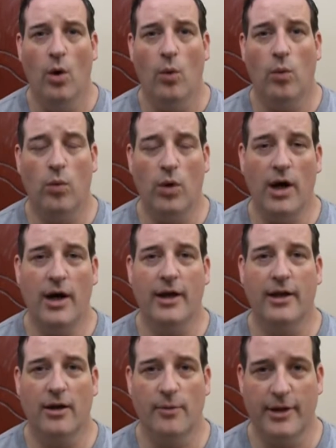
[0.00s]

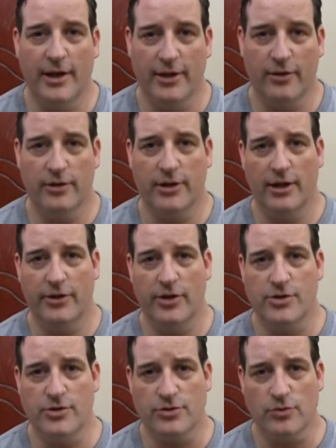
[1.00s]
why are we getting gut health
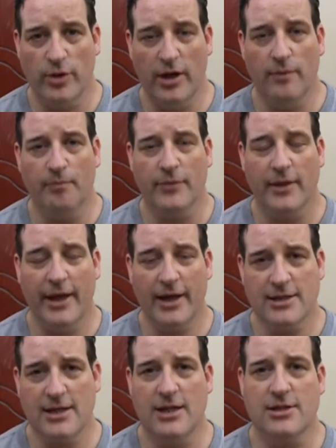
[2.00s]
issues? Well, like I
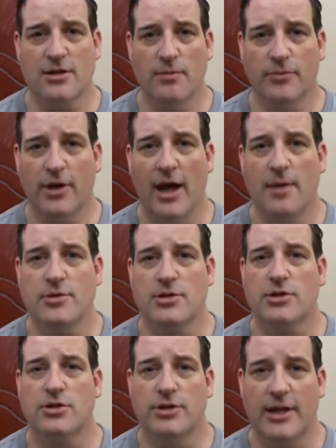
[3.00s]
said, sometimes there's a
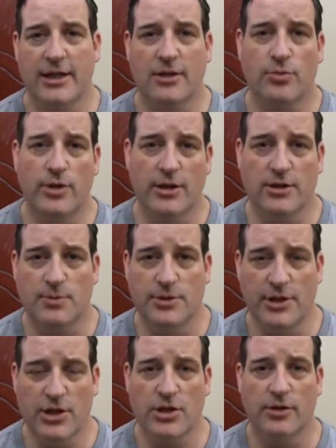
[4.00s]
genetic
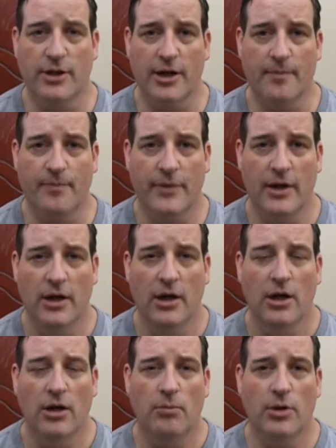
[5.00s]
predisposition there.
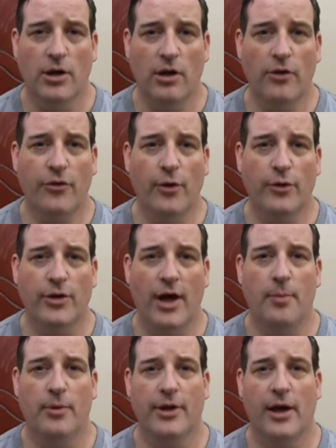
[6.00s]
But also on
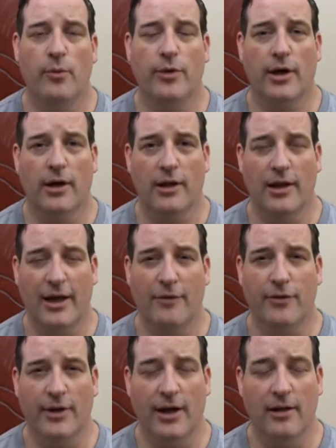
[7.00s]
top of that, we've got
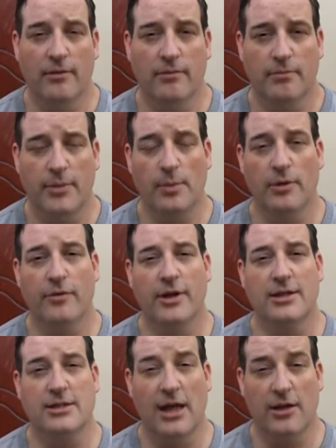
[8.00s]
lifestyle. People are very
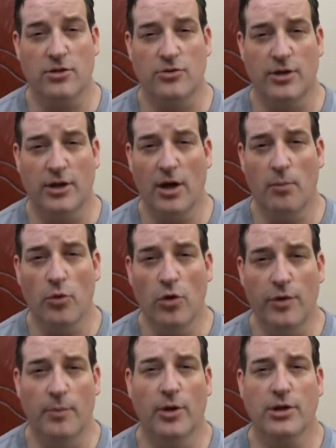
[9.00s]
sedentary, they're not
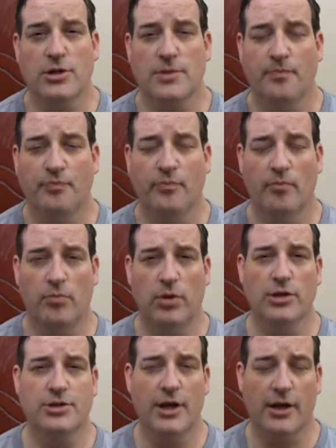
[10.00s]
moving much,
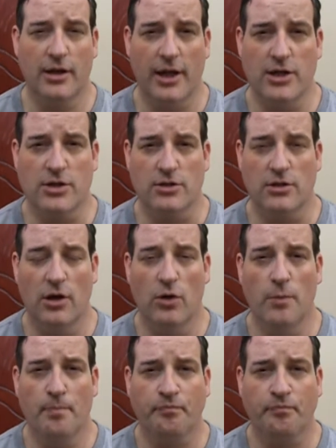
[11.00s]
blood circulation is low,